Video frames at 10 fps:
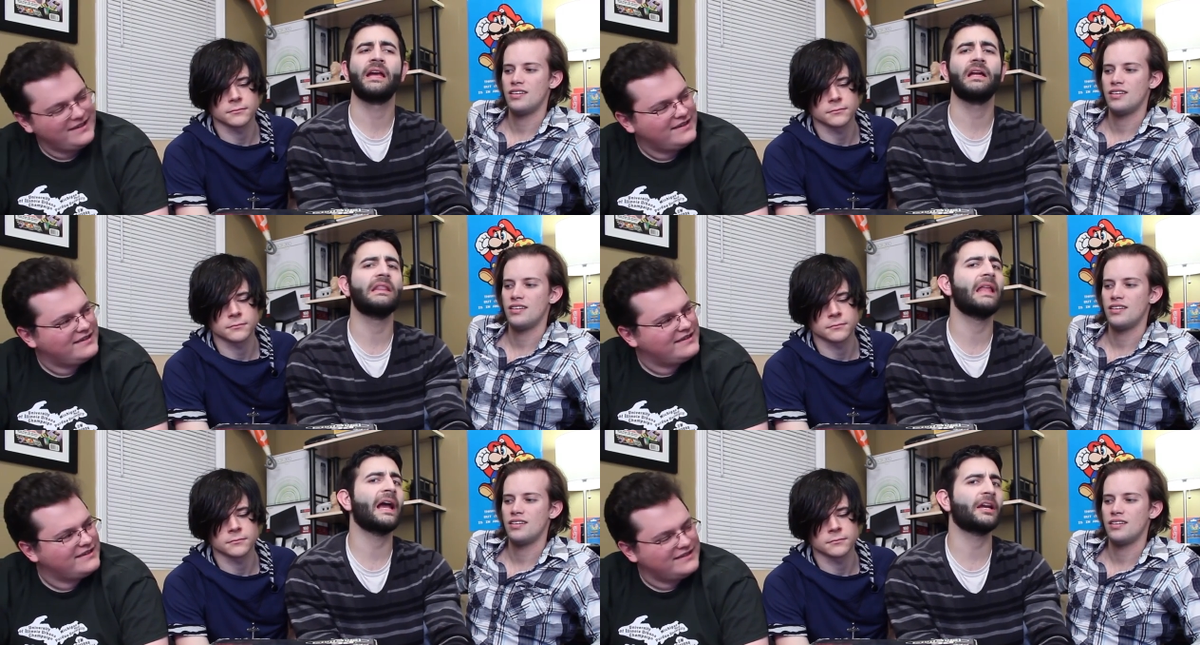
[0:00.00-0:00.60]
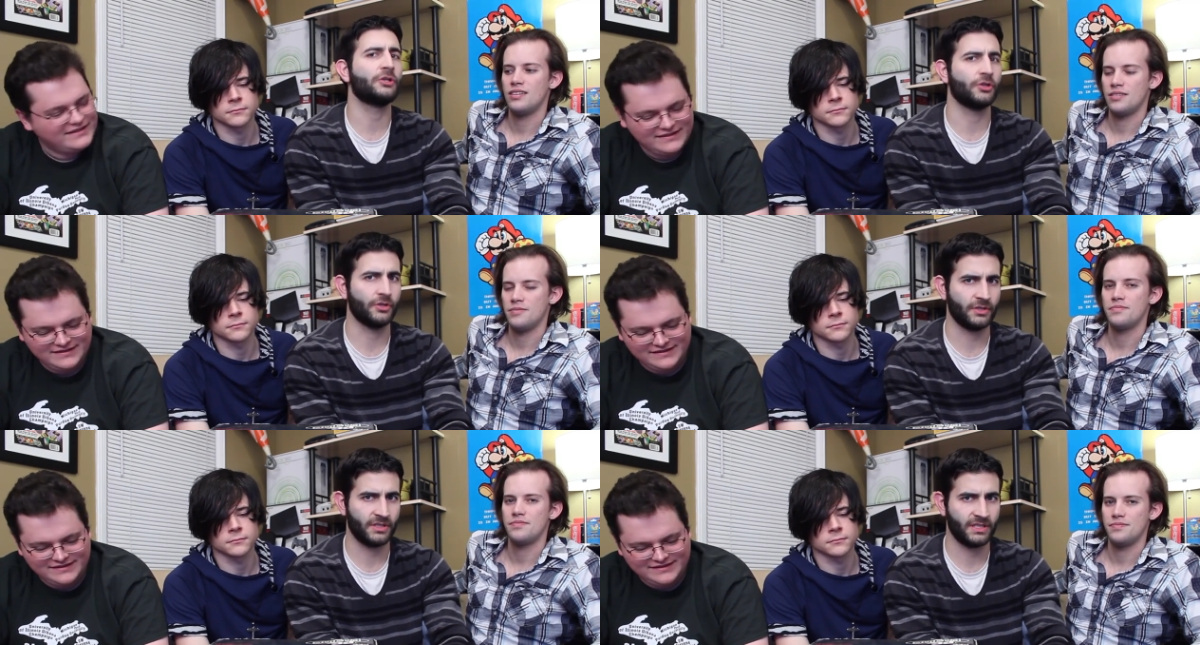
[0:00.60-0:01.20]

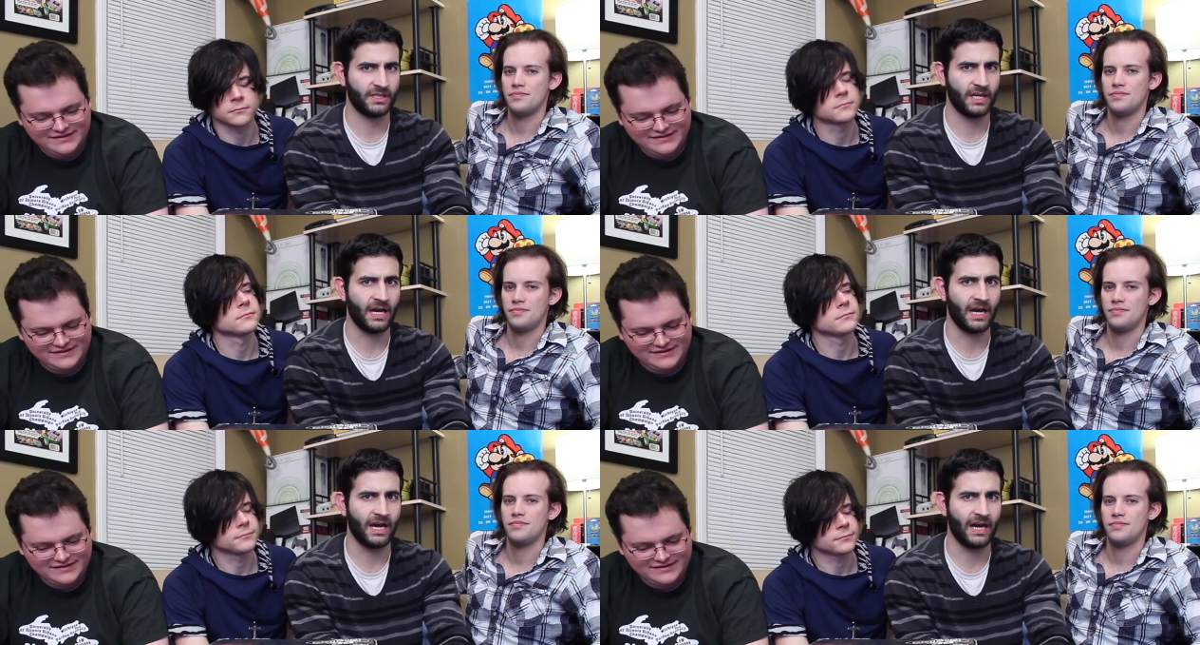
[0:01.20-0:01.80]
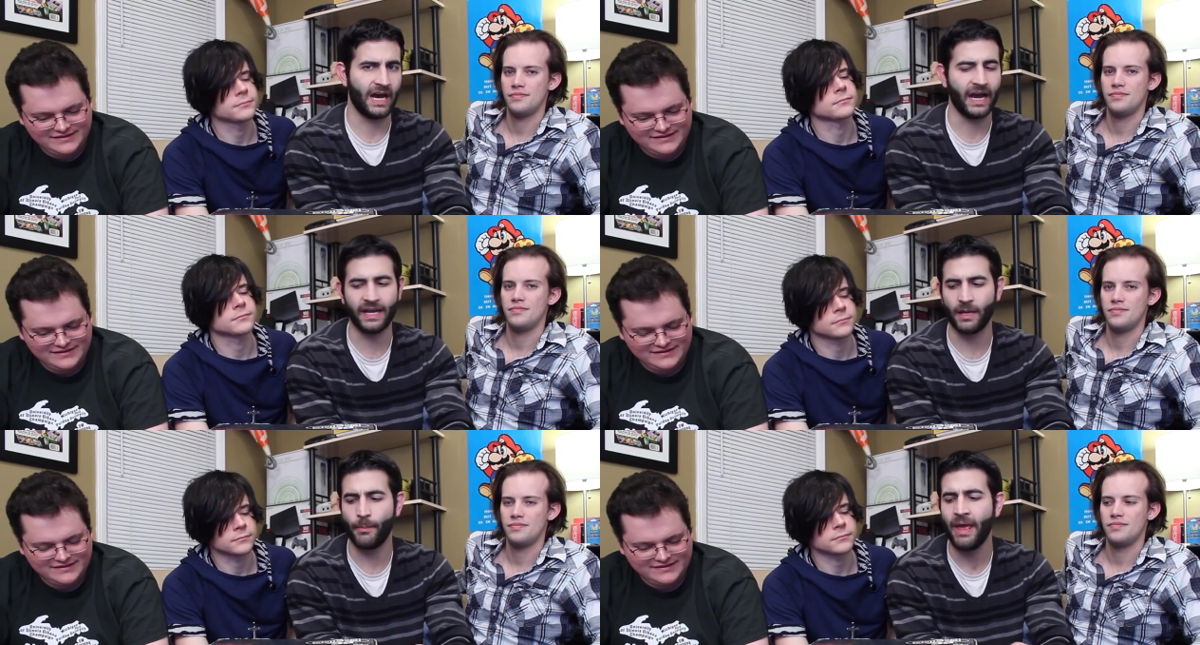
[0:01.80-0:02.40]
Speaker 1: collector's uh,
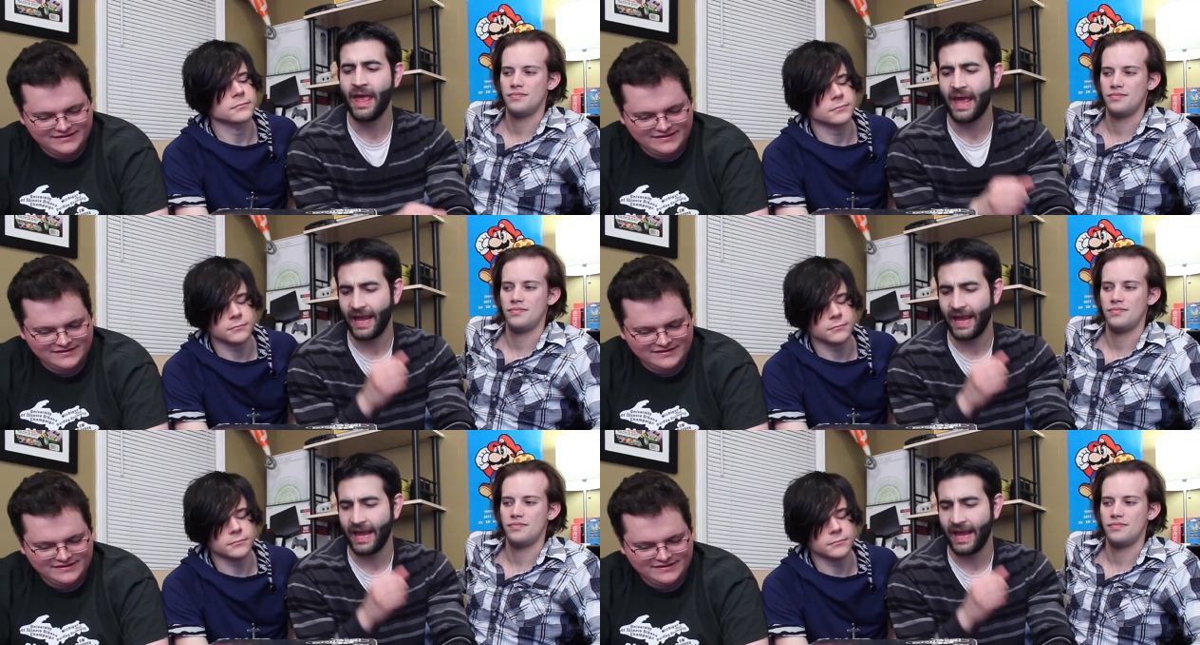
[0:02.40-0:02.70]
item,